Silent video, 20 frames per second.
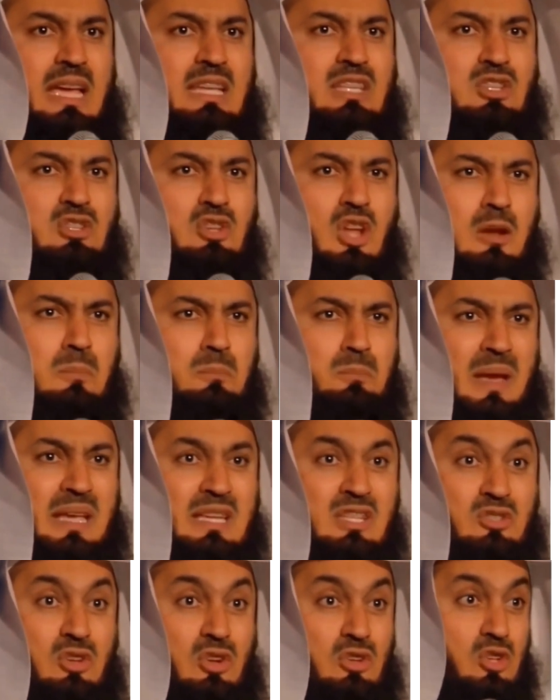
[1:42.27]
It's not
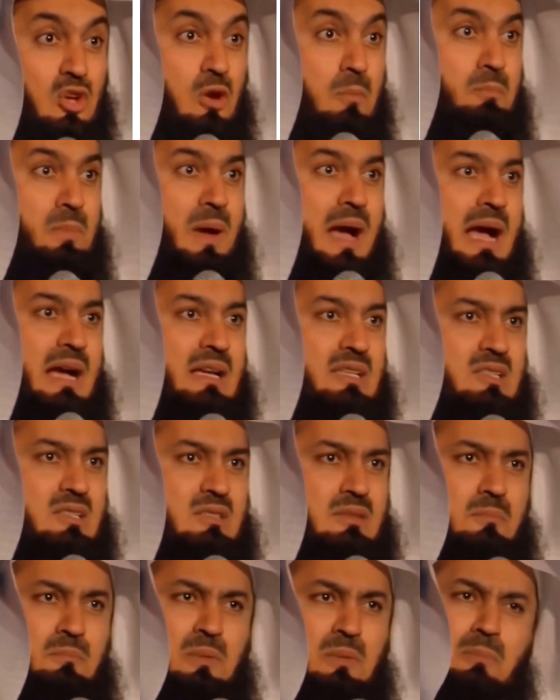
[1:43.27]
based on your
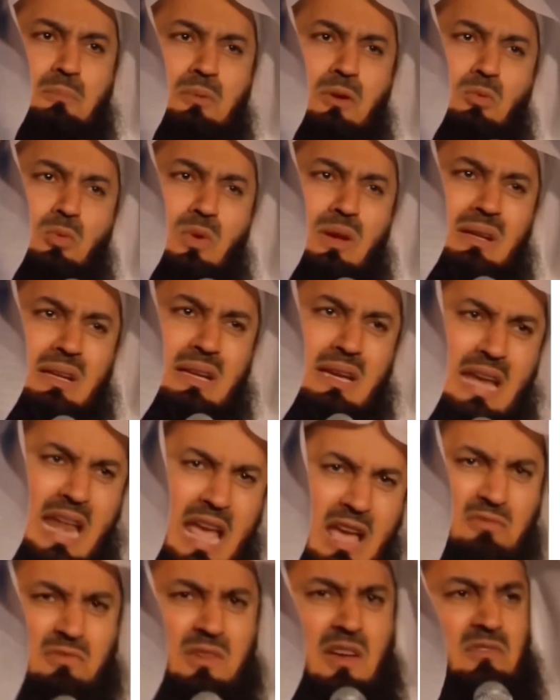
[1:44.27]
past. People will
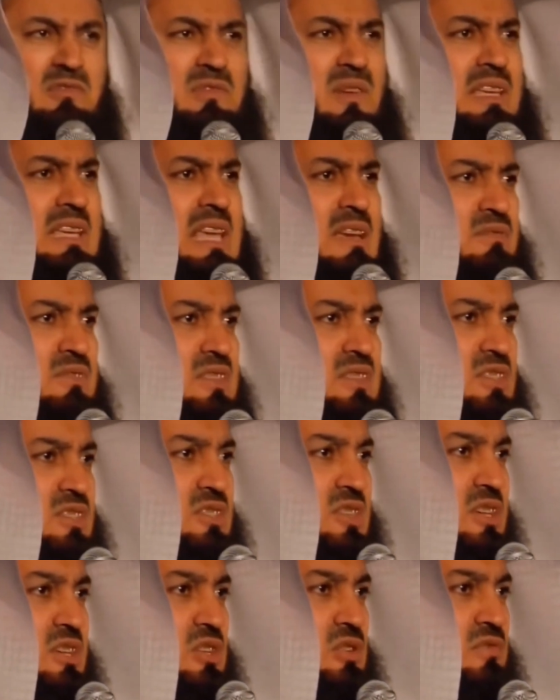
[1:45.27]
never forgive the
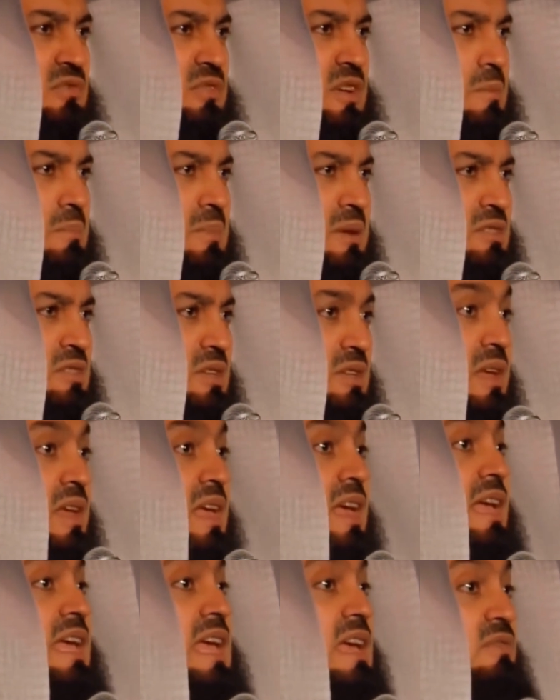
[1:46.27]
sin you've
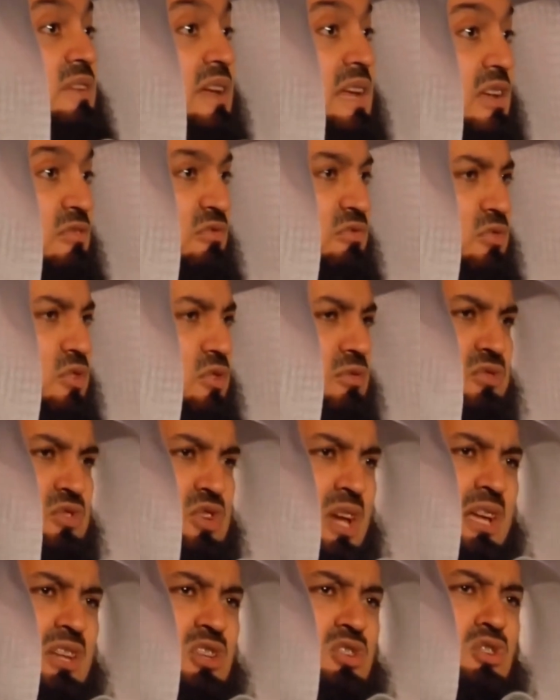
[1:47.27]
committed, even if you've
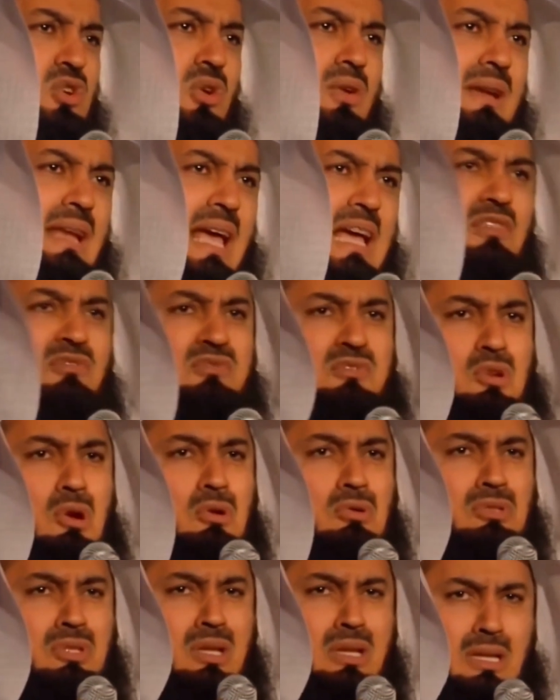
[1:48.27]
changed your life
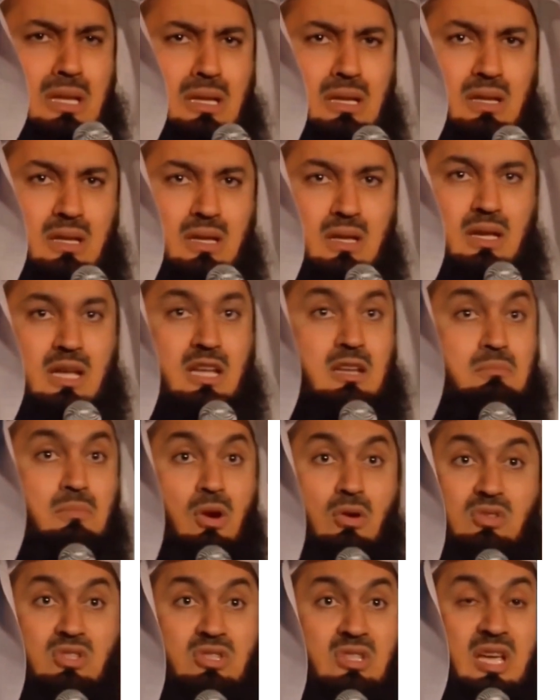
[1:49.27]
totally. In
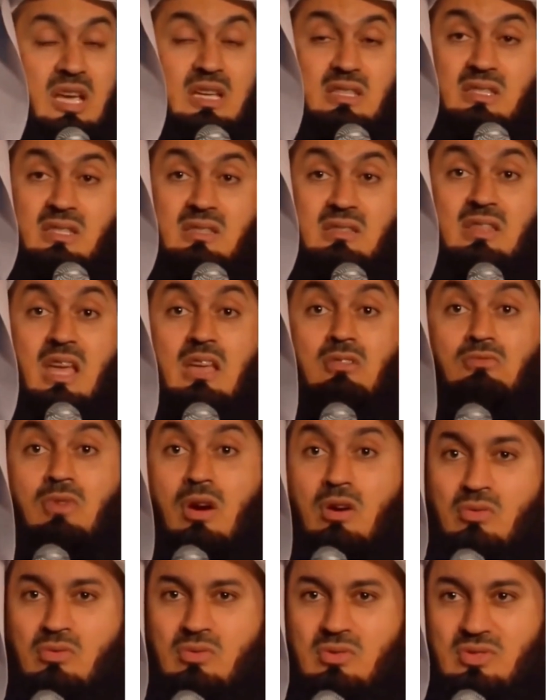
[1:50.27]
most cases, they
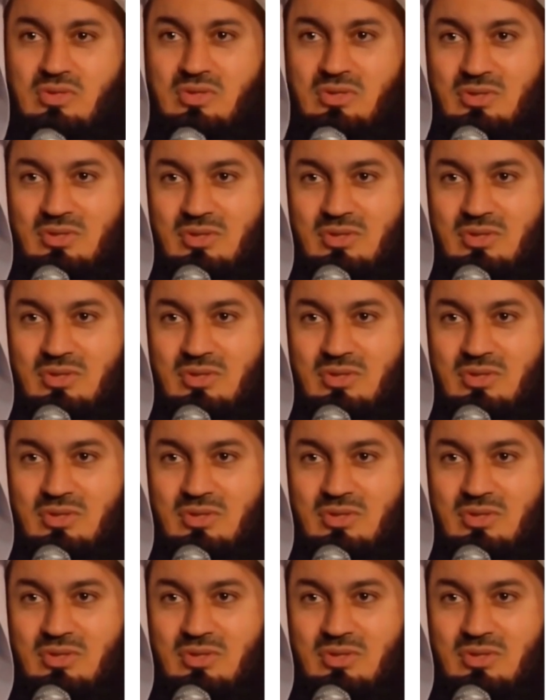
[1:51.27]
won't.